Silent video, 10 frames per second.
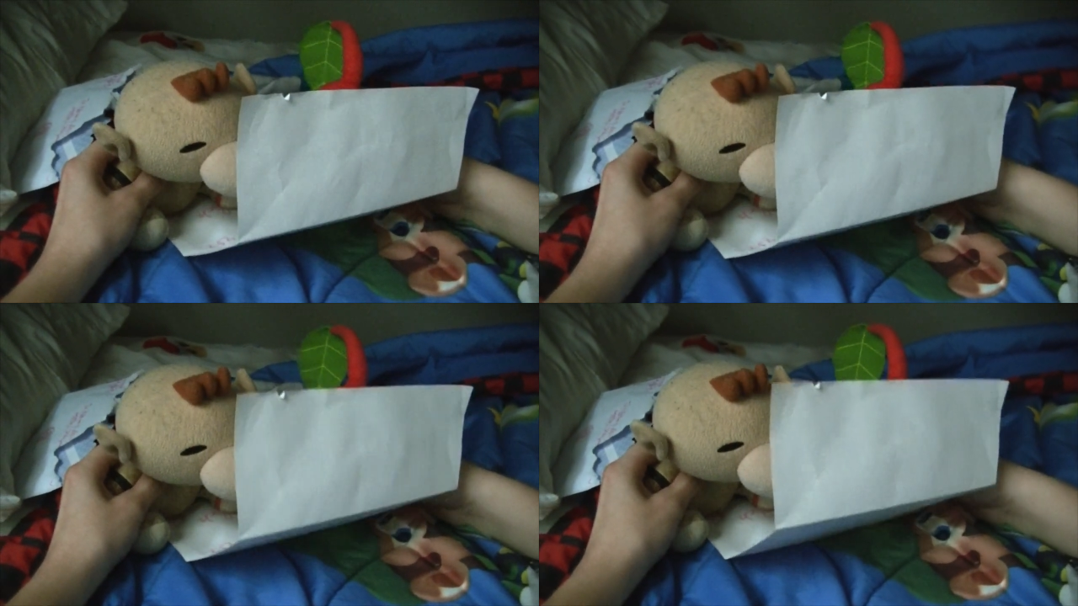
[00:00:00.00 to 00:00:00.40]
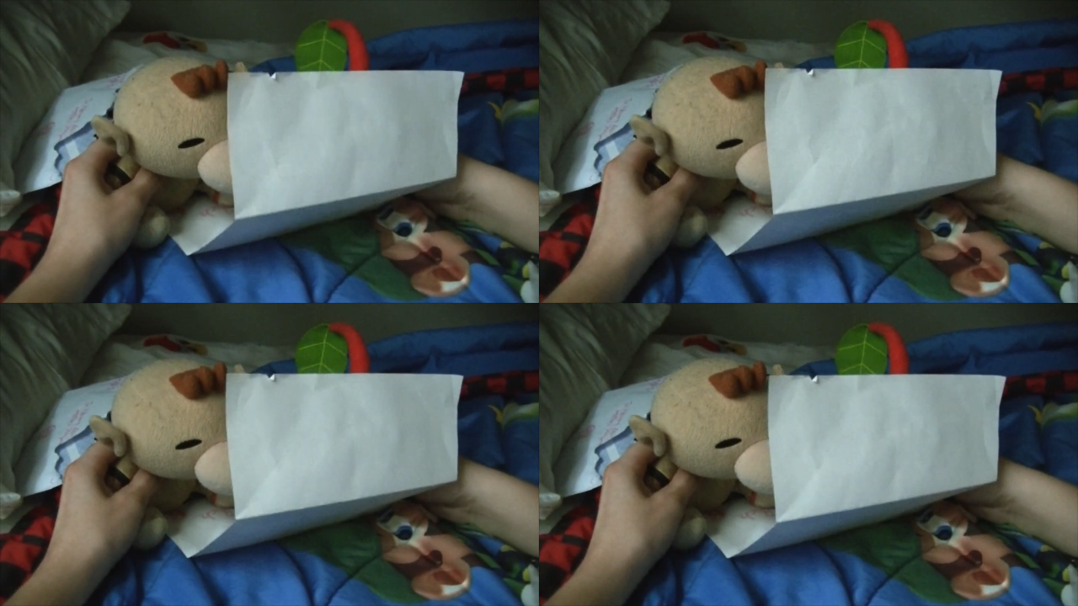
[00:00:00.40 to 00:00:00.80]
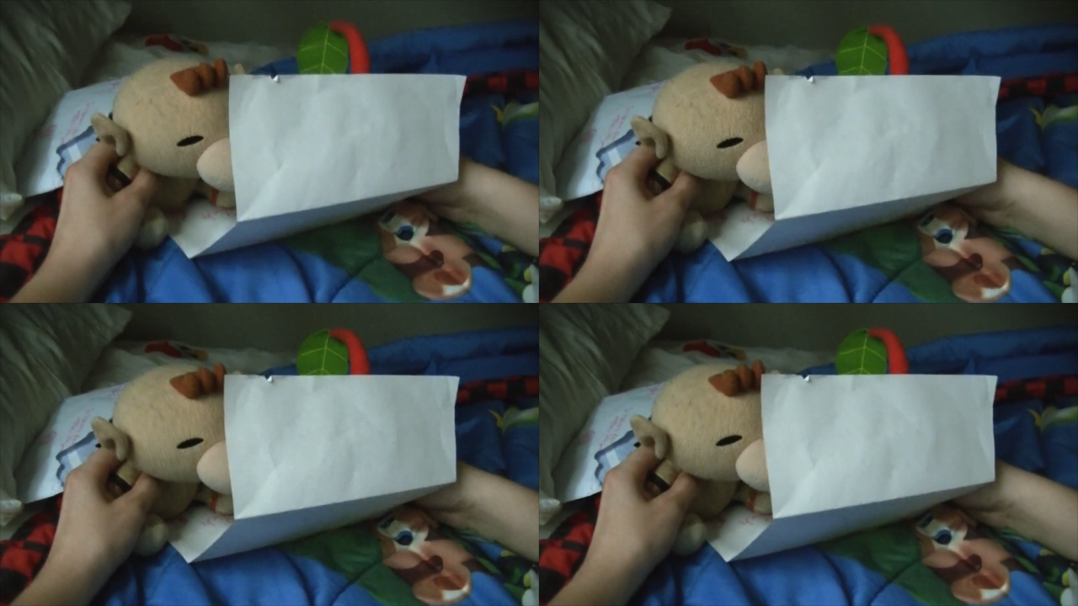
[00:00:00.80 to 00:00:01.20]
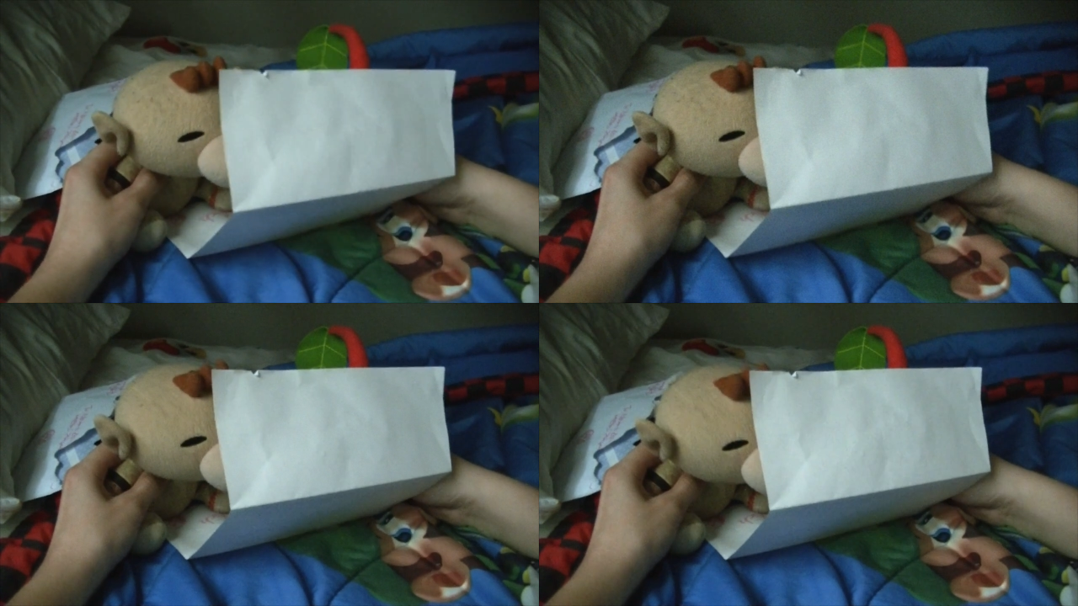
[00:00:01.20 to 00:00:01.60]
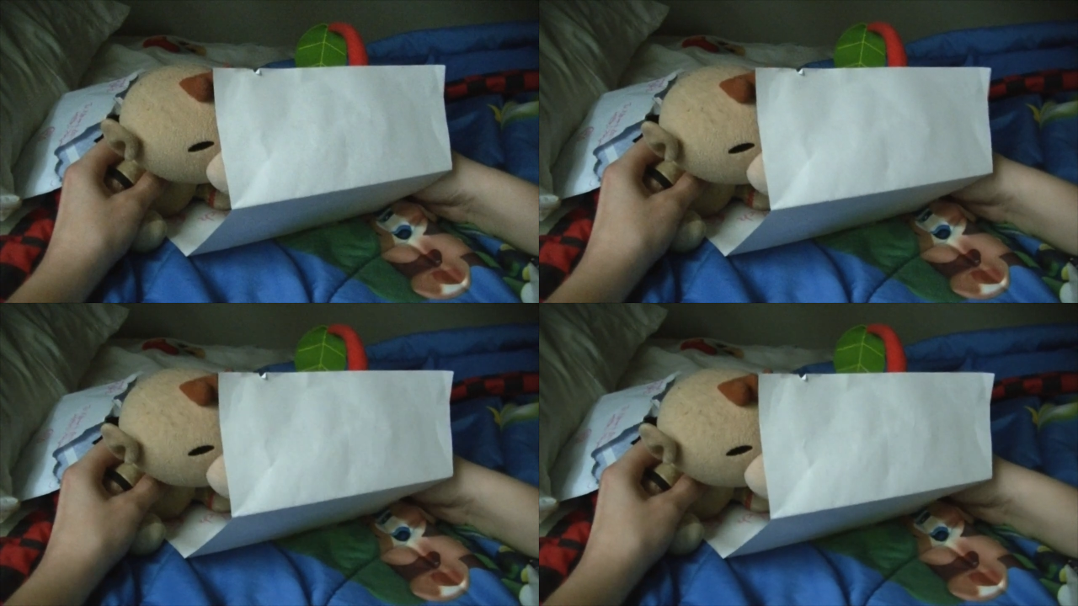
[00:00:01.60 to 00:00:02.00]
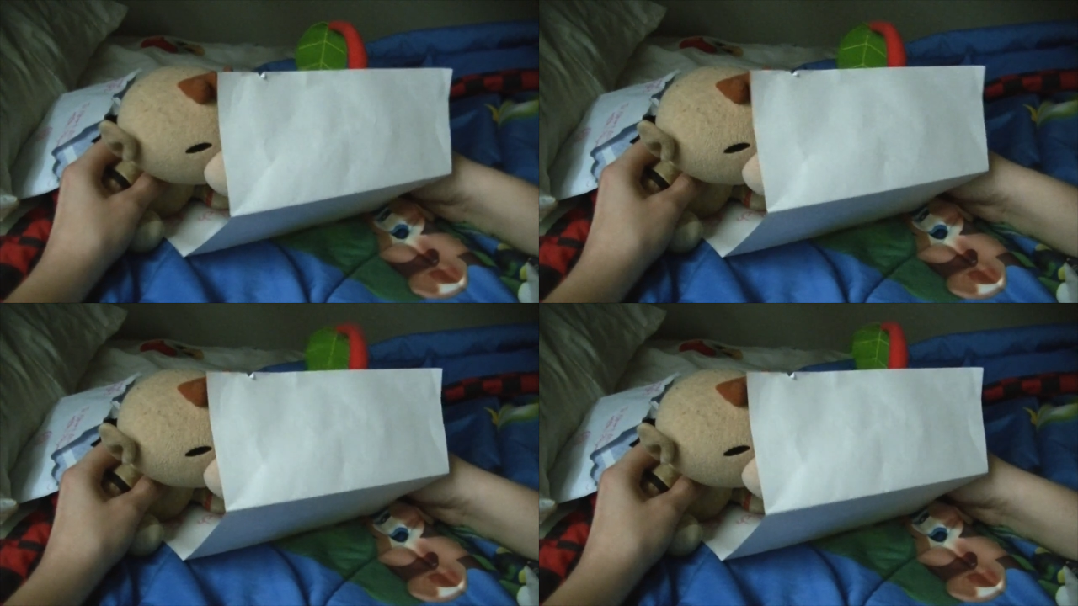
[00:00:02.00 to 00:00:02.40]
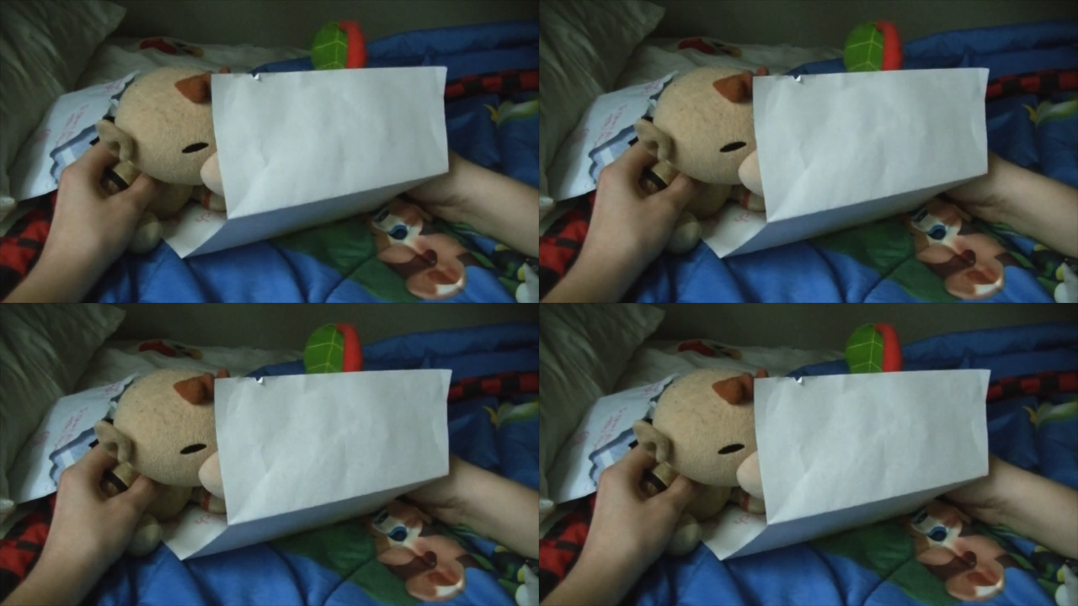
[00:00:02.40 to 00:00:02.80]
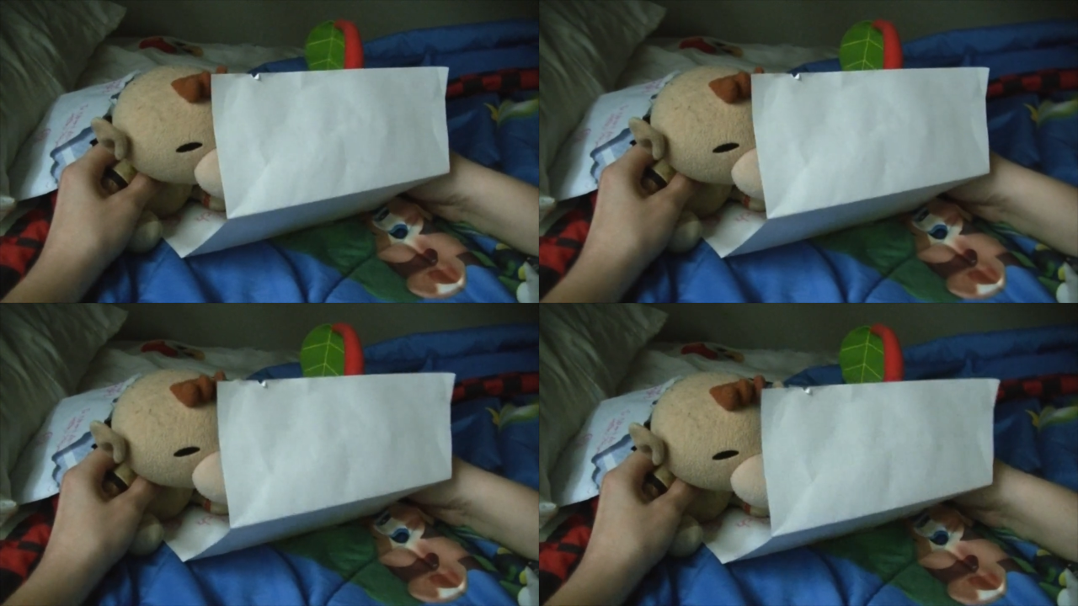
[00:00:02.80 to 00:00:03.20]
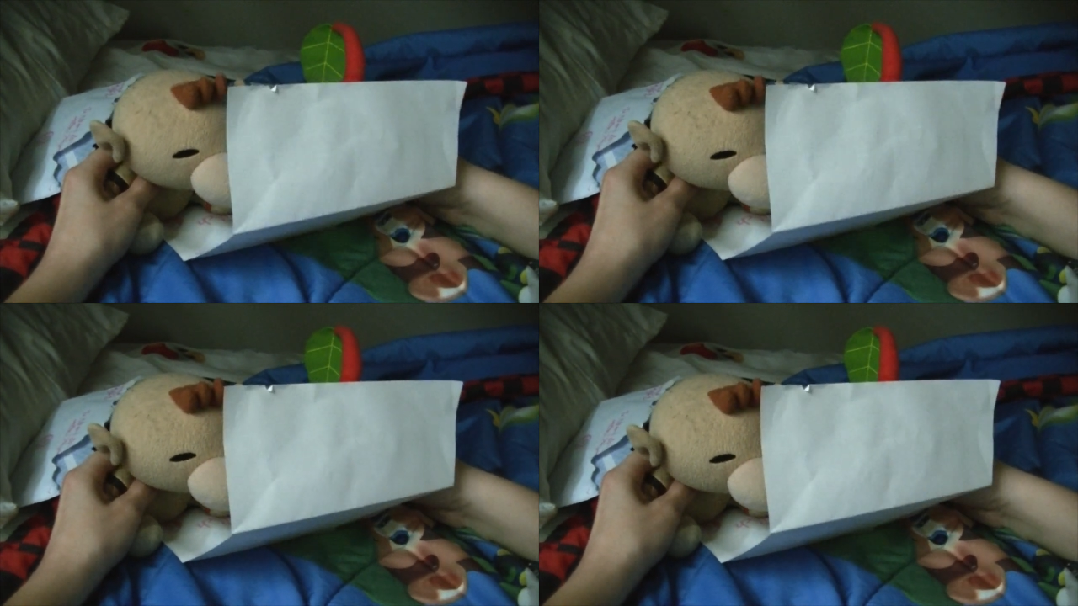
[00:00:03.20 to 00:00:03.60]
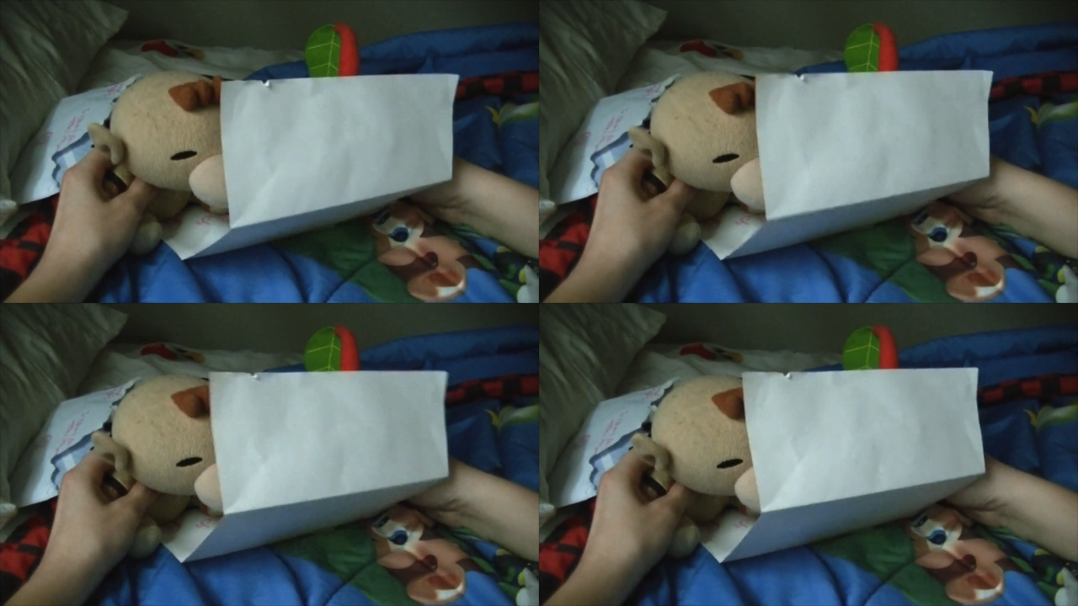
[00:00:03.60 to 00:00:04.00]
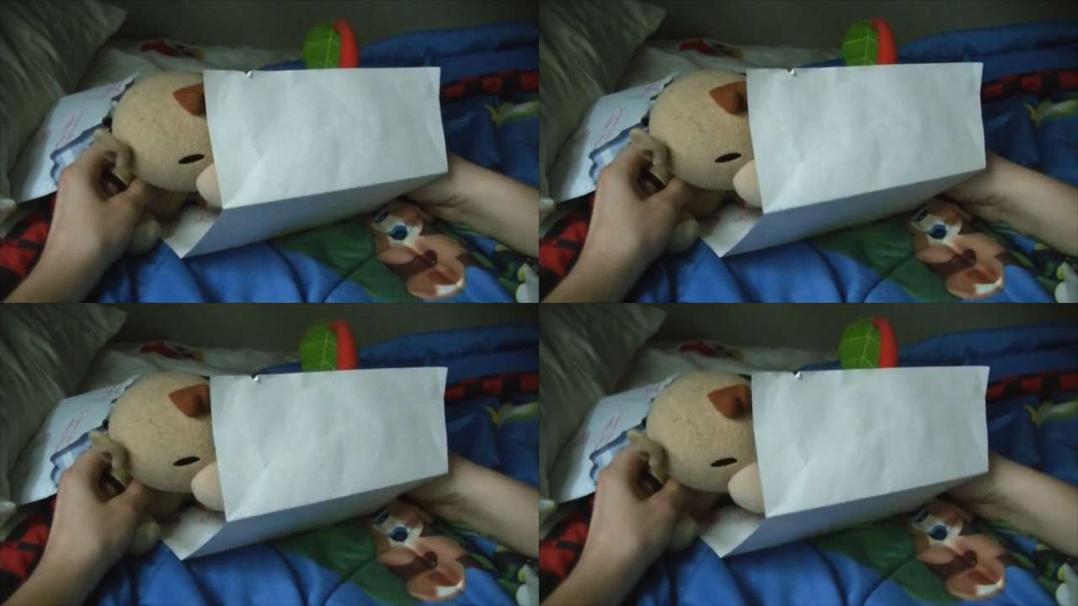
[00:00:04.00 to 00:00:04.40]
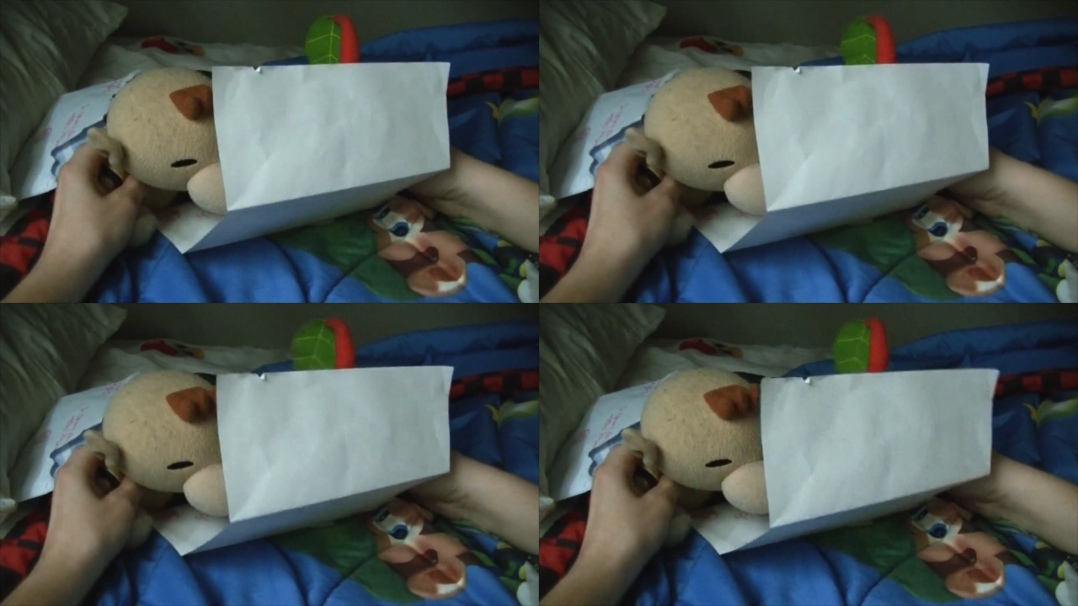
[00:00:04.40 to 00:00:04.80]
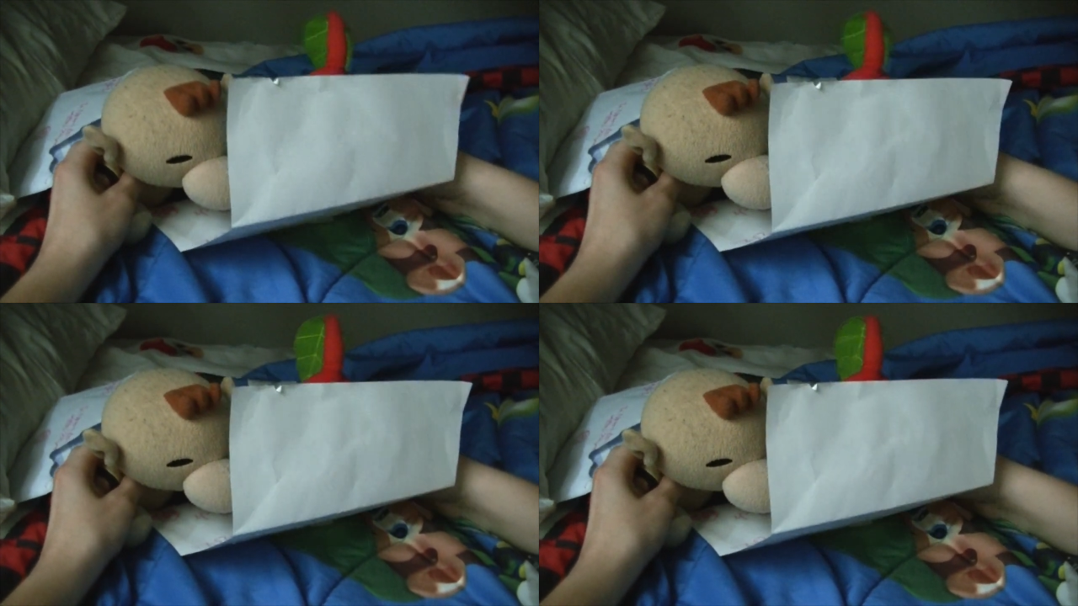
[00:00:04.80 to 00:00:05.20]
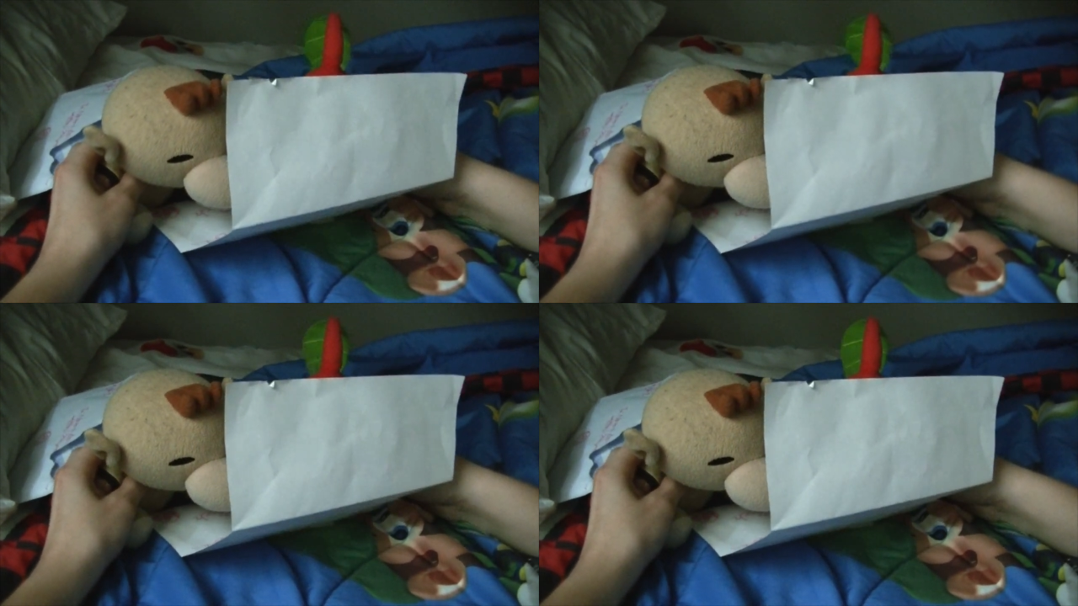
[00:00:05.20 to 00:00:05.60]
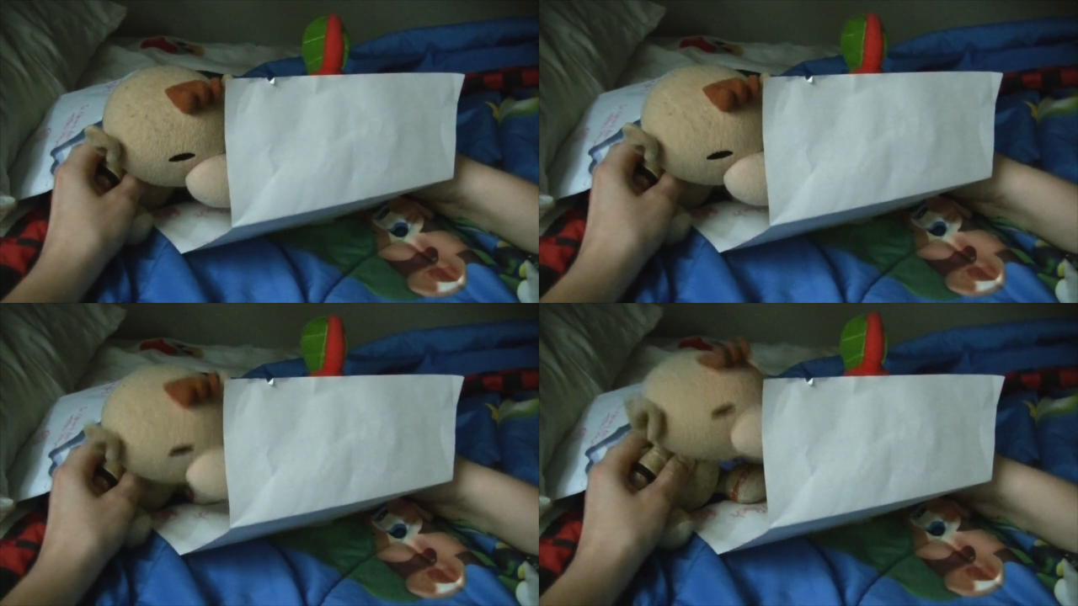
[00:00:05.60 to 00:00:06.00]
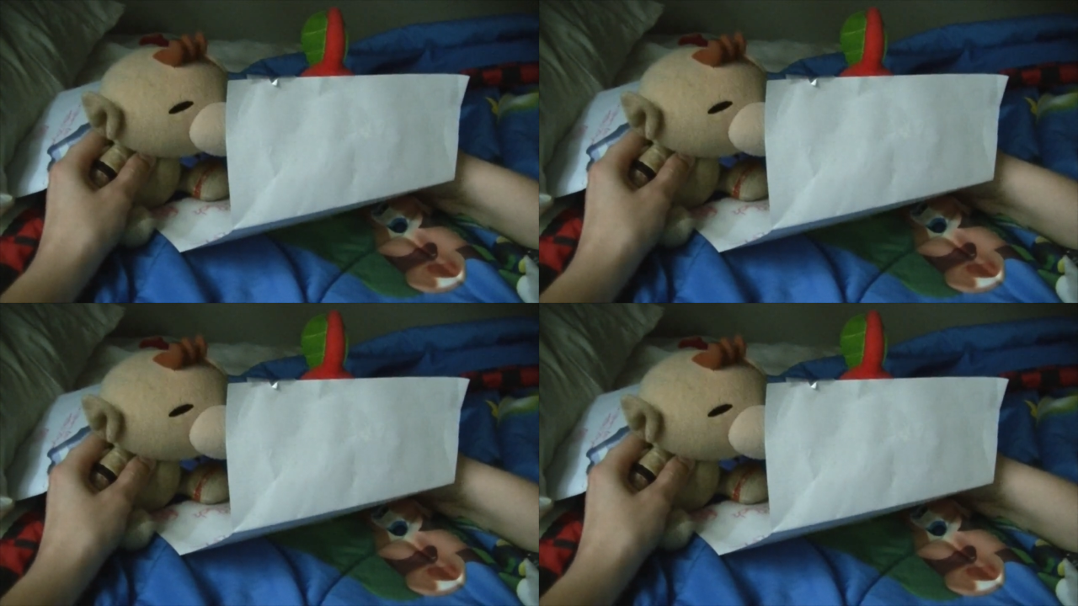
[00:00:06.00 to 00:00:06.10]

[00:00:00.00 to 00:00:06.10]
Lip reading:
No face is visible, so there are no lips to read.